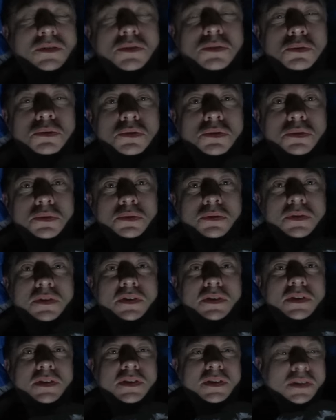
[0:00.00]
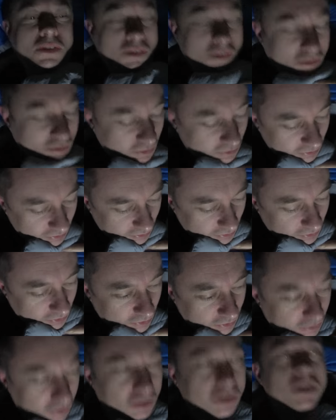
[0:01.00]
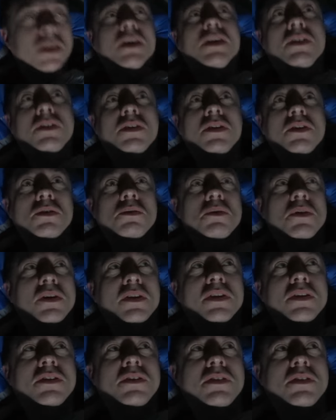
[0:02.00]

all sorted. I'll tell you what, this